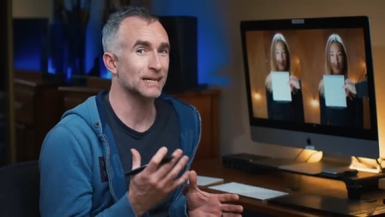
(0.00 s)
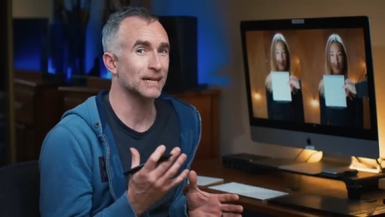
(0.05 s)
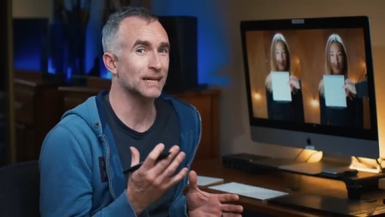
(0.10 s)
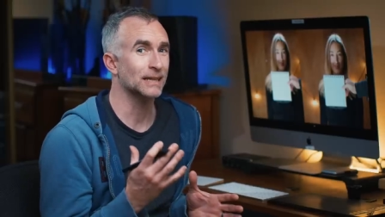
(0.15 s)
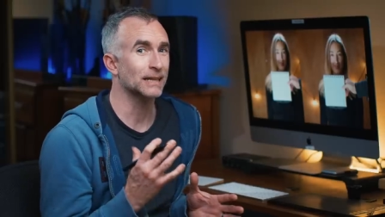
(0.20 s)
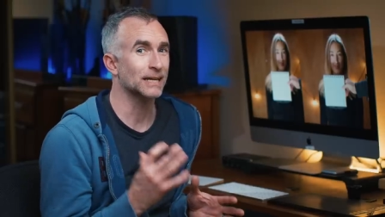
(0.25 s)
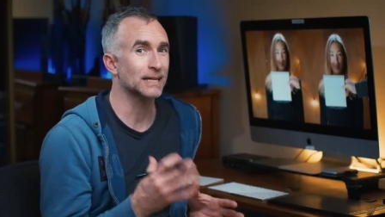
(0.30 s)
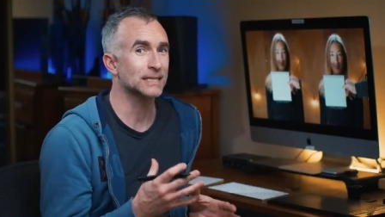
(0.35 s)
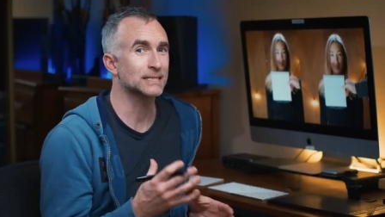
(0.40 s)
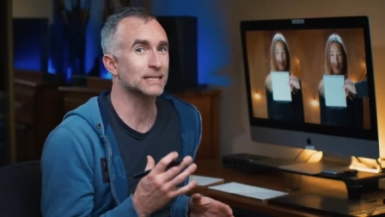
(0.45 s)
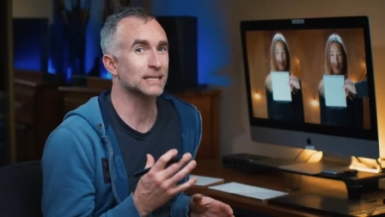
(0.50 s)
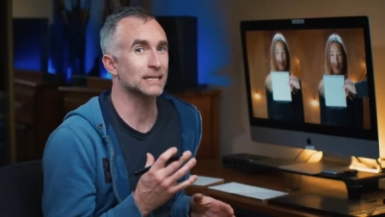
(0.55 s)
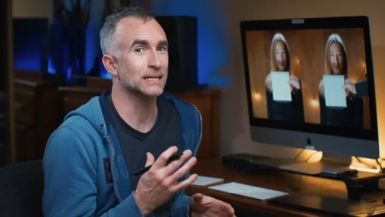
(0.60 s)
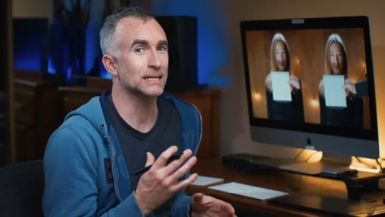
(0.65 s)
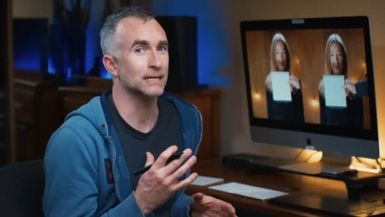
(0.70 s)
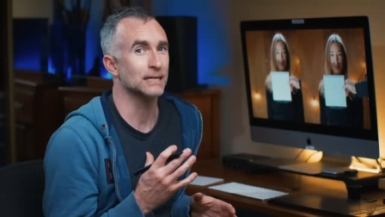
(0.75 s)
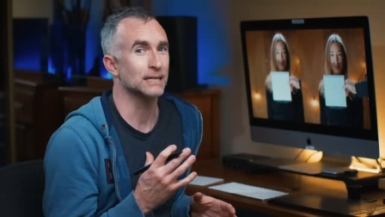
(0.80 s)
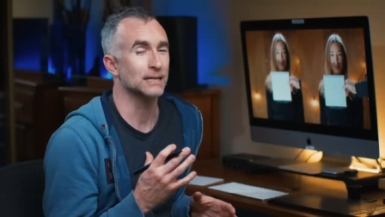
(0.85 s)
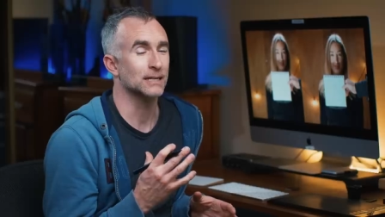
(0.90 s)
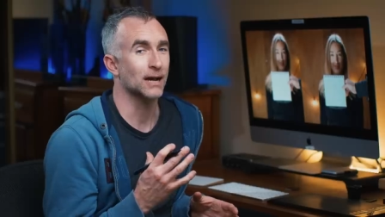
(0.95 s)

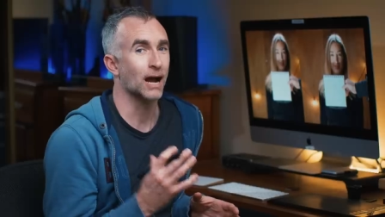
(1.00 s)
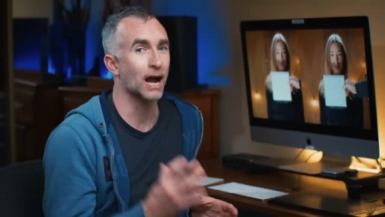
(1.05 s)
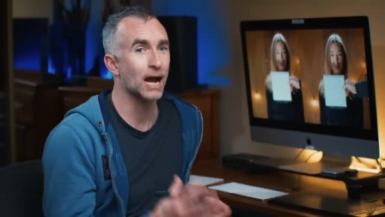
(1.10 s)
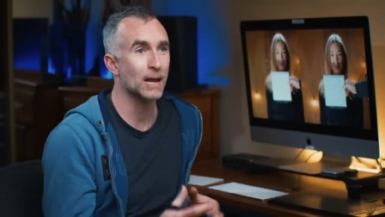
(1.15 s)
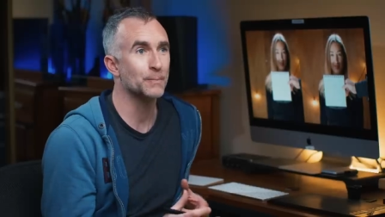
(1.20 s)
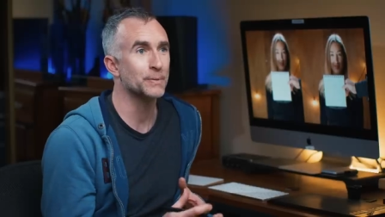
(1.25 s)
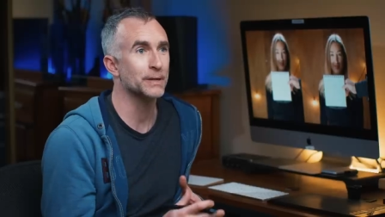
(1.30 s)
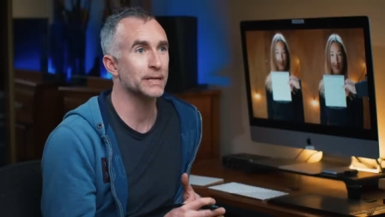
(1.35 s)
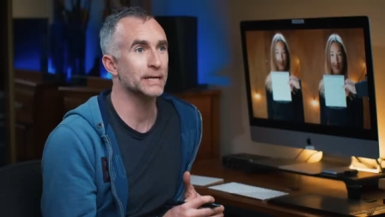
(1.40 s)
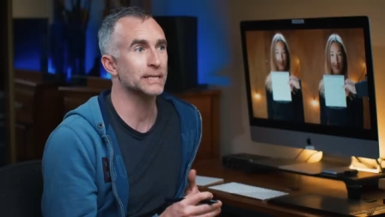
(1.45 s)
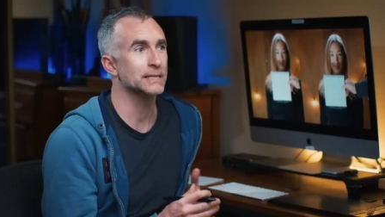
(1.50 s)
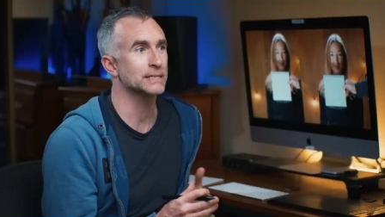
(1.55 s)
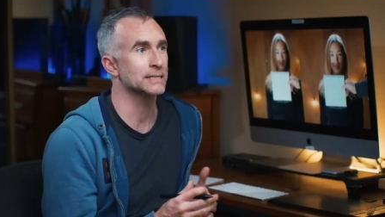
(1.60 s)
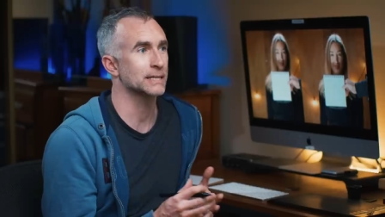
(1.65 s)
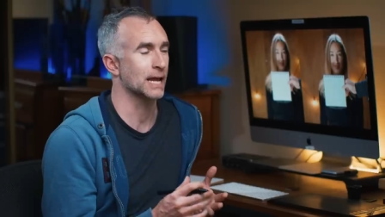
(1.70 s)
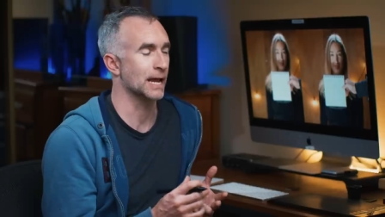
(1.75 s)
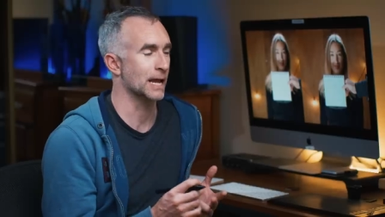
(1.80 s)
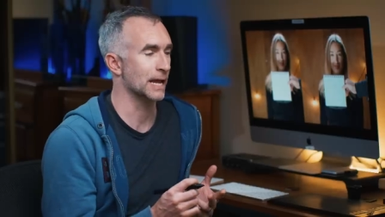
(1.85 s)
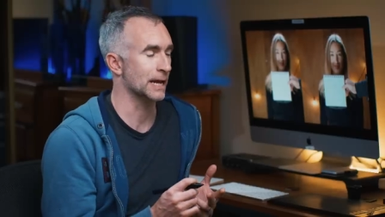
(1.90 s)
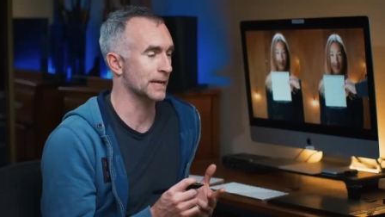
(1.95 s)
Alexa
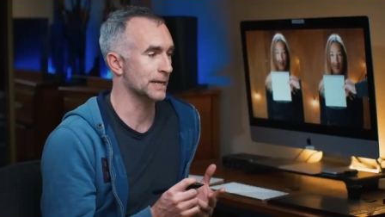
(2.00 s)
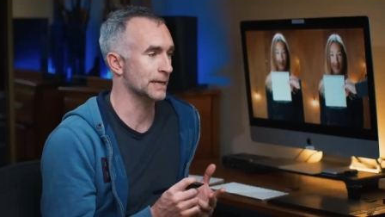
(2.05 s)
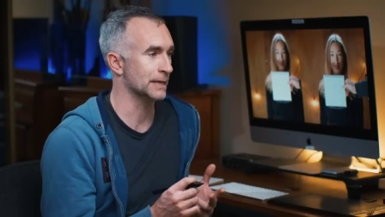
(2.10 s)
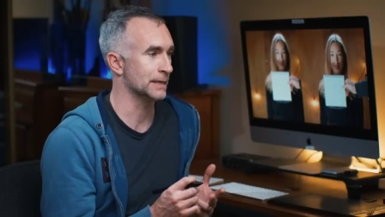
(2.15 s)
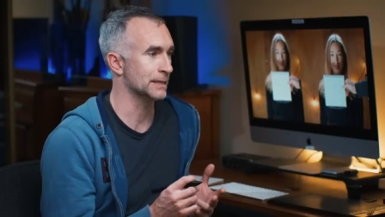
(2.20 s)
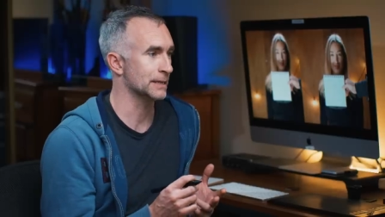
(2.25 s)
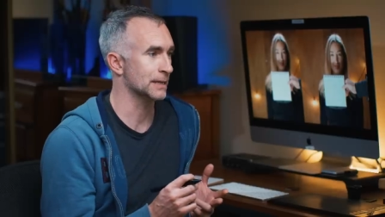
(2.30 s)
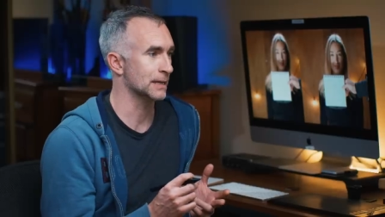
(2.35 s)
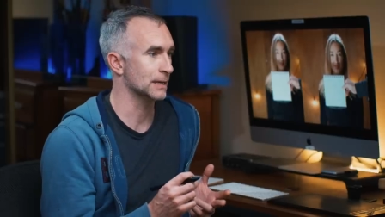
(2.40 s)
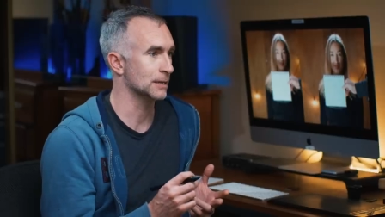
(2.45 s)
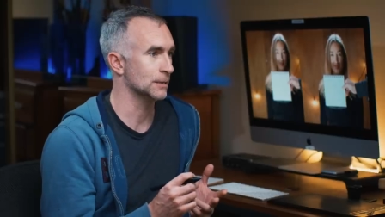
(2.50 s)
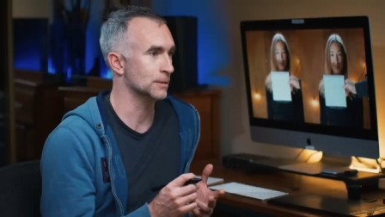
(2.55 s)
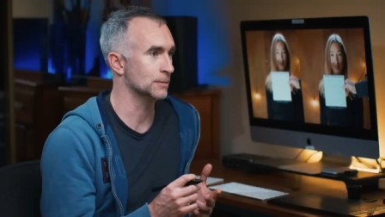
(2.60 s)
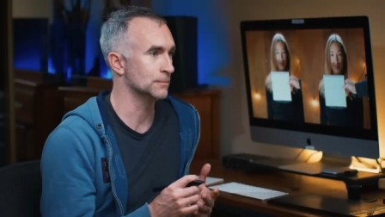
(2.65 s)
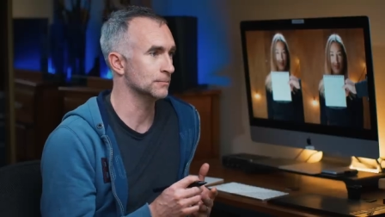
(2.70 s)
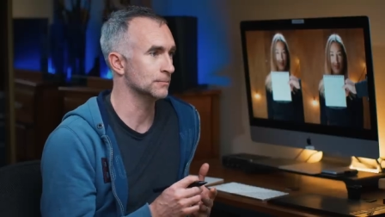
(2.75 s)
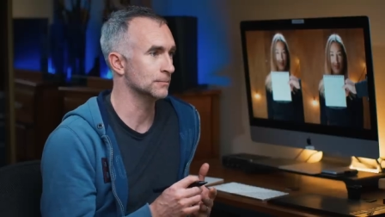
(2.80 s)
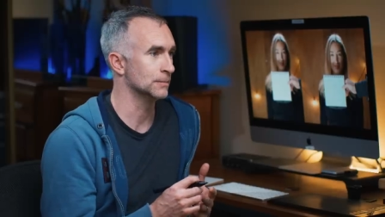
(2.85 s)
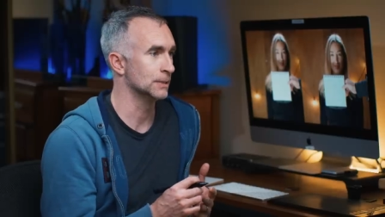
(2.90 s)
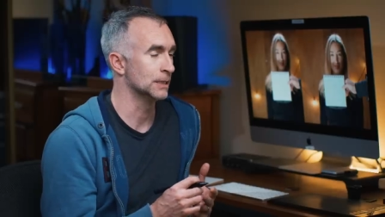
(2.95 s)
eyepiece and
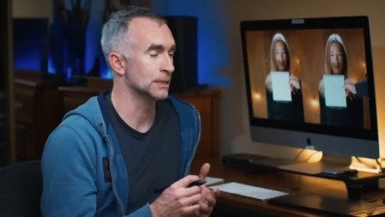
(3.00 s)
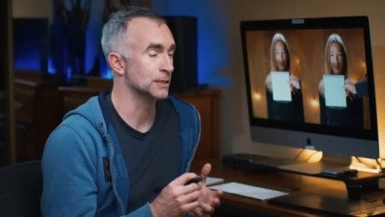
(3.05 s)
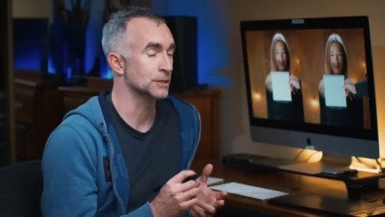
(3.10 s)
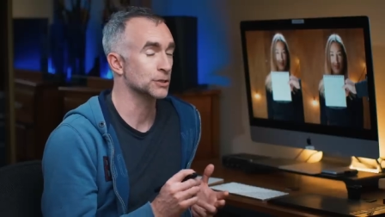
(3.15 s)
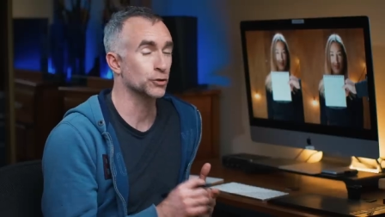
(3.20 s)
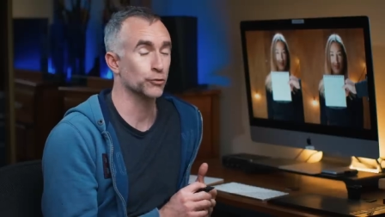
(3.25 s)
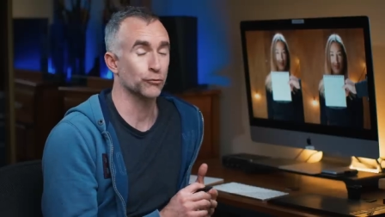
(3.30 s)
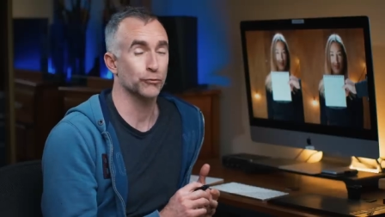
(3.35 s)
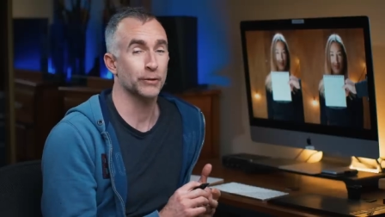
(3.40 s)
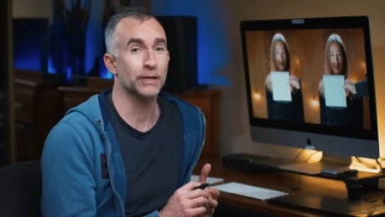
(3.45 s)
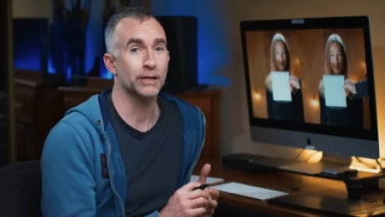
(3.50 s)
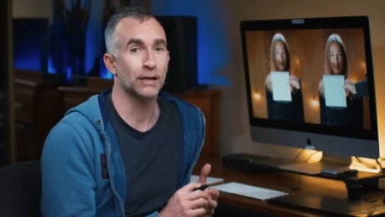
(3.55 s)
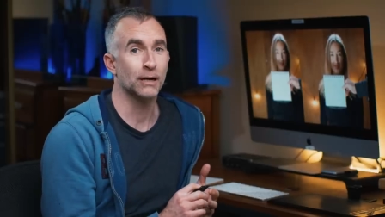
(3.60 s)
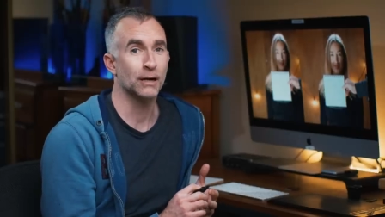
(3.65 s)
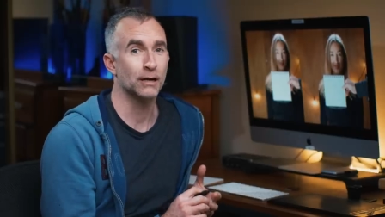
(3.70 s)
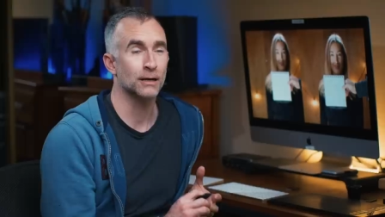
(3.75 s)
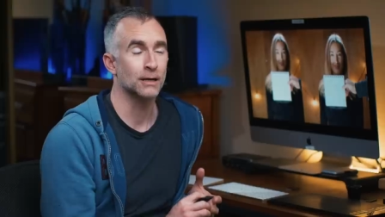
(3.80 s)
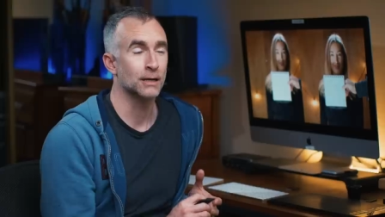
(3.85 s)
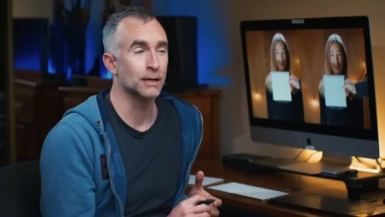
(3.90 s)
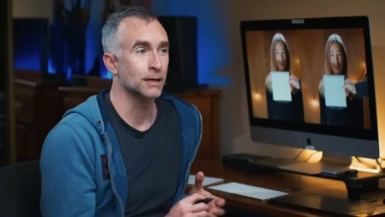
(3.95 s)
um, screen
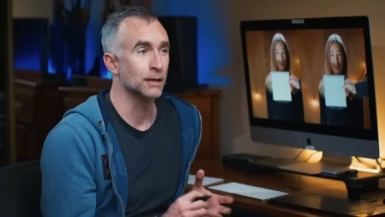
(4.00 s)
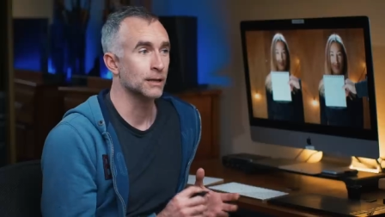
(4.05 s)
are